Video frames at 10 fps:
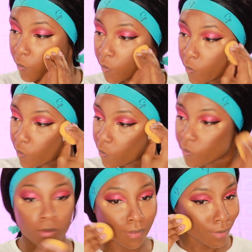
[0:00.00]
And
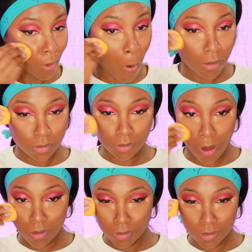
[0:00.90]
I also am
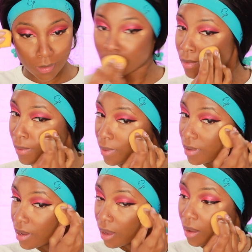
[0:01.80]
placing my
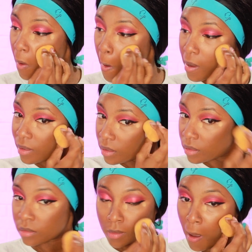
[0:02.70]

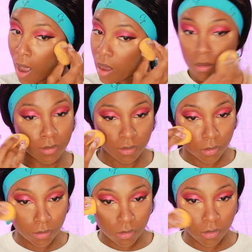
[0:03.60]
contour color. I
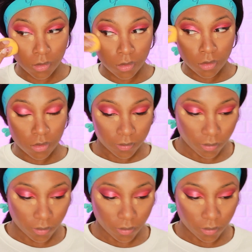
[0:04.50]
just placed this on the